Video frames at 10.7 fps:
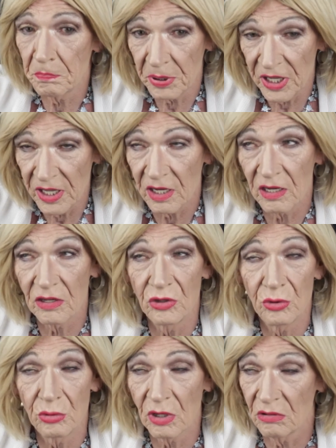Pink,
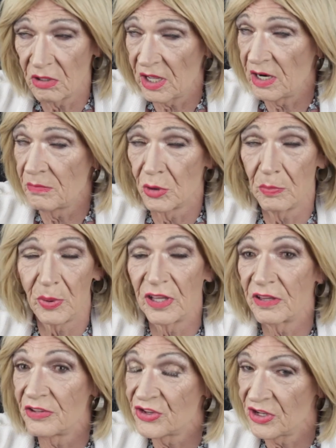you don't get any more
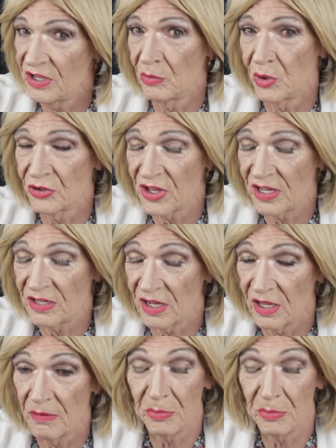pink than Tina was that day.